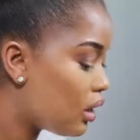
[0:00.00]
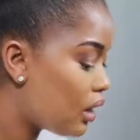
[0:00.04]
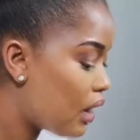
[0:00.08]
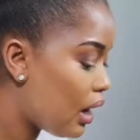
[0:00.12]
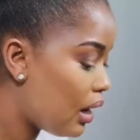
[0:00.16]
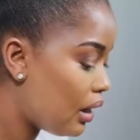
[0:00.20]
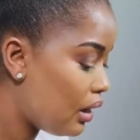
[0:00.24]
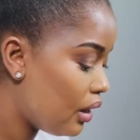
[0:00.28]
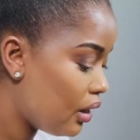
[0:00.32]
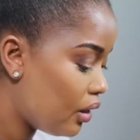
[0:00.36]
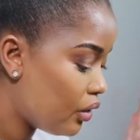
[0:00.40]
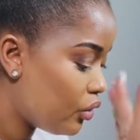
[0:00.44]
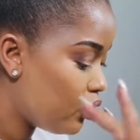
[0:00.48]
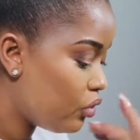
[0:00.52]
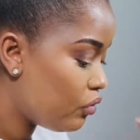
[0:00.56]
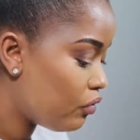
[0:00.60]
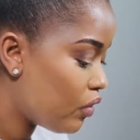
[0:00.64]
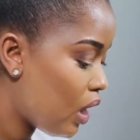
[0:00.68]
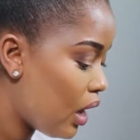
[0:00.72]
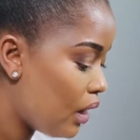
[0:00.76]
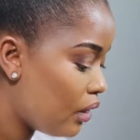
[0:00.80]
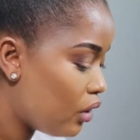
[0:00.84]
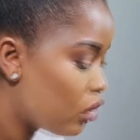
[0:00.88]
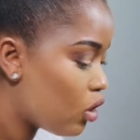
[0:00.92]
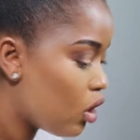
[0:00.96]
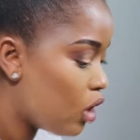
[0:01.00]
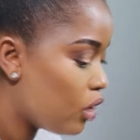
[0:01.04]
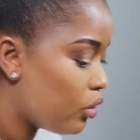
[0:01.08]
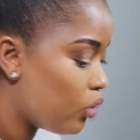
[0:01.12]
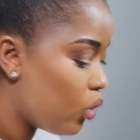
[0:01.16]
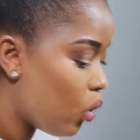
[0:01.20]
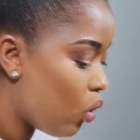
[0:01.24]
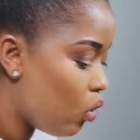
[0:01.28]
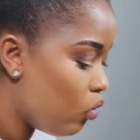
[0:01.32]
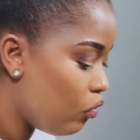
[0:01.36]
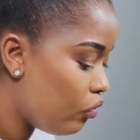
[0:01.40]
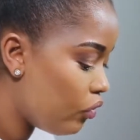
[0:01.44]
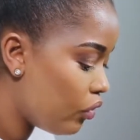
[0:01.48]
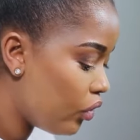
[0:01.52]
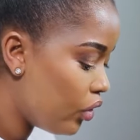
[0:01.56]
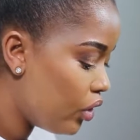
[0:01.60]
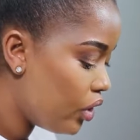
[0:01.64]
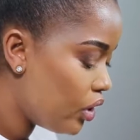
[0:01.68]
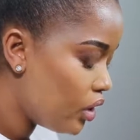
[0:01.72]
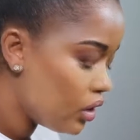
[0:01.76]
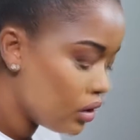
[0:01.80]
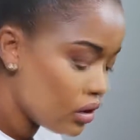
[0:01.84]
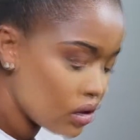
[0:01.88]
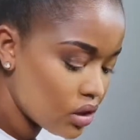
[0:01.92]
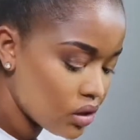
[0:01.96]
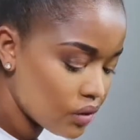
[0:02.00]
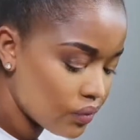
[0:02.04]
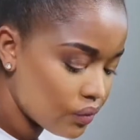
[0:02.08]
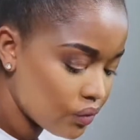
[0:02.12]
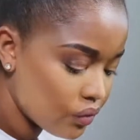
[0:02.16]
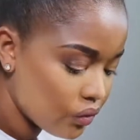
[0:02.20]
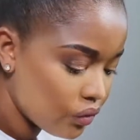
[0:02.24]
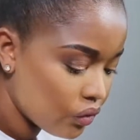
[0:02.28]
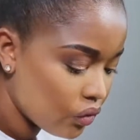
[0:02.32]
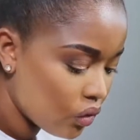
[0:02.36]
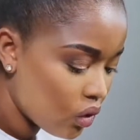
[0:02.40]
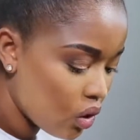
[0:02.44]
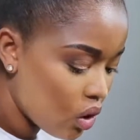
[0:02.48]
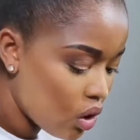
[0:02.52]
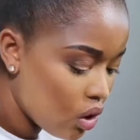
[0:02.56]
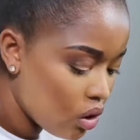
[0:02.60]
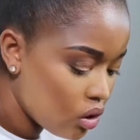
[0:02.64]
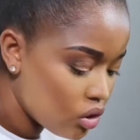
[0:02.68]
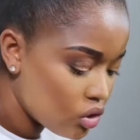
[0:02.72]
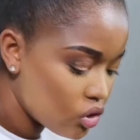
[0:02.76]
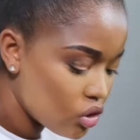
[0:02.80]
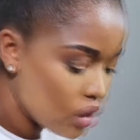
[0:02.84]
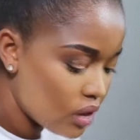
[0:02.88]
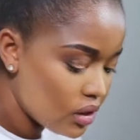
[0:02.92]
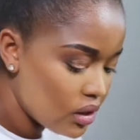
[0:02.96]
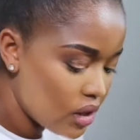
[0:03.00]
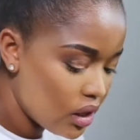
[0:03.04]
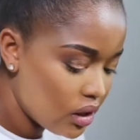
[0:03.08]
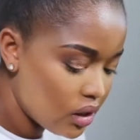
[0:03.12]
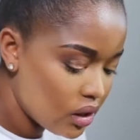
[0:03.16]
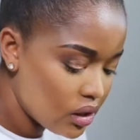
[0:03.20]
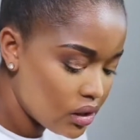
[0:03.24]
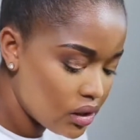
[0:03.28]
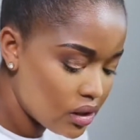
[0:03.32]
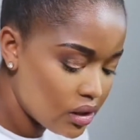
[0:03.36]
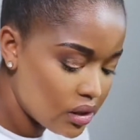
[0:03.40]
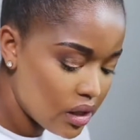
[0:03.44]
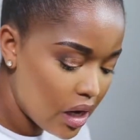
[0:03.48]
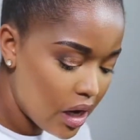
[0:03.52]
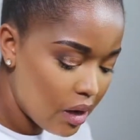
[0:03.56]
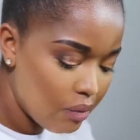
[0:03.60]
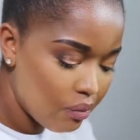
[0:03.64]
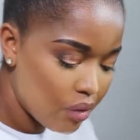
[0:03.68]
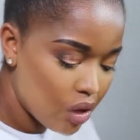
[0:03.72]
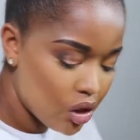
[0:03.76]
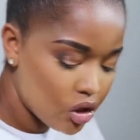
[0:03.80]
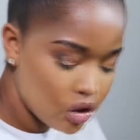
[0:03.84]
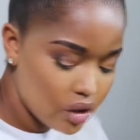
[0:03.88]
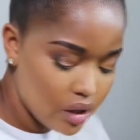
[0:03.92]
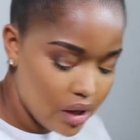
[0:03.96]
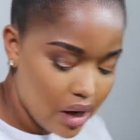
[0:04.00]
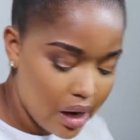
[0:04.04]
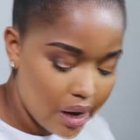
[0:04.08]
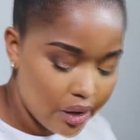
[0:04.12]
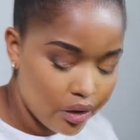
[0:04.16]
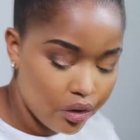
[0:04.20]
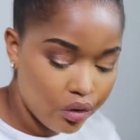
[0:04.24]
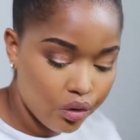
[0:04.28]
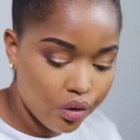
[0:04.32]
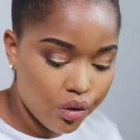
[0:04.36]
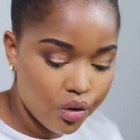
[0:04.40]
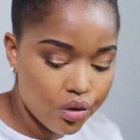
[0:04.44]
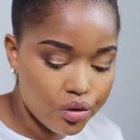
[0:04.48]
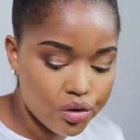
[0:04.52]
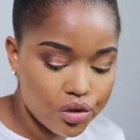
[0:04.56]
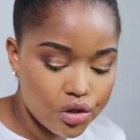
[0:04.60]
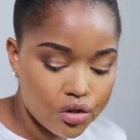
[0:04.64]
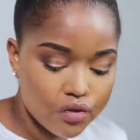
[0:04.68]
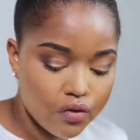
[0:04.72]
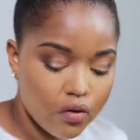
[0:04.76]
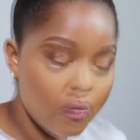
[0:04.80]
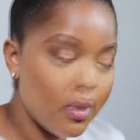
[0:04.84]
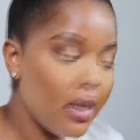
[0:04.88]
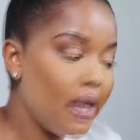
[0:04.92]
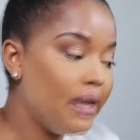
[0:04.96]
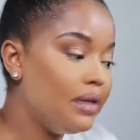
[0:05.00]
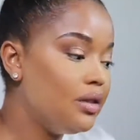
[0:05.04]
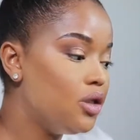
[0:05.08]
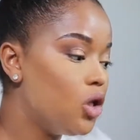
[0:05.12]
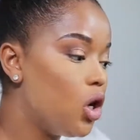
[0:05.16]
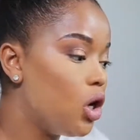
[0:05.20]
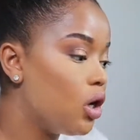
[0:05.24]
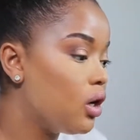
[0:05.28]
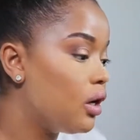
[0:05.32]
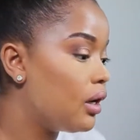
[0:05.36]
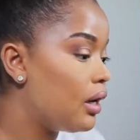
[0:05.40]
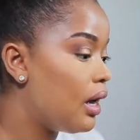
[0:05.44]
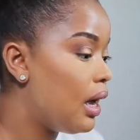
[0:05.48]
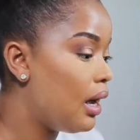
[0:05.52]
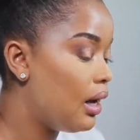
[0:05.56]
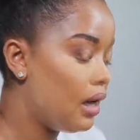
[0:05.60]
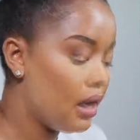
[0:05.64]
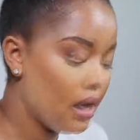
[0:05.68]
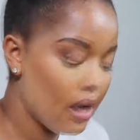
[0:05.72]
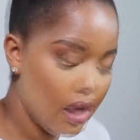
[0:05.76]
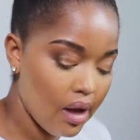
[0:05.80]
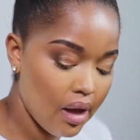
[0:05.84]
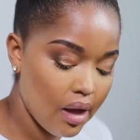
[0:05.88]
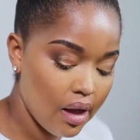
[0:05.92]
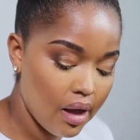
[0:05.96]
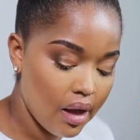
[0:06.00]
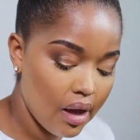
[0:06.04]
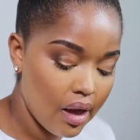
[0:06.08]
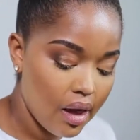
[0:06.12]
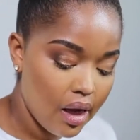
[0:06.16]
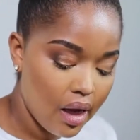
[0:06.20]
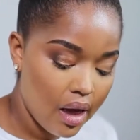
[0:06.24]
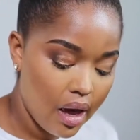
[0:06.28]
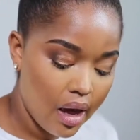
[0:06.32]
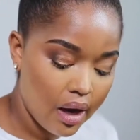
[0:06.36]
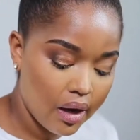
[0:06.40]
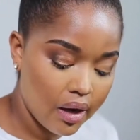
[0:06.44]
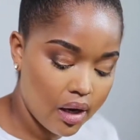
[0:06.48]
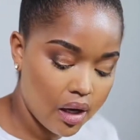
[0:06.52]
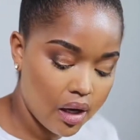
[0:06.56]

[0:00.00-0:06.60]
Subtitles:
color, you've kind of gone over it. So I take the same brush that I'd used for my darker color and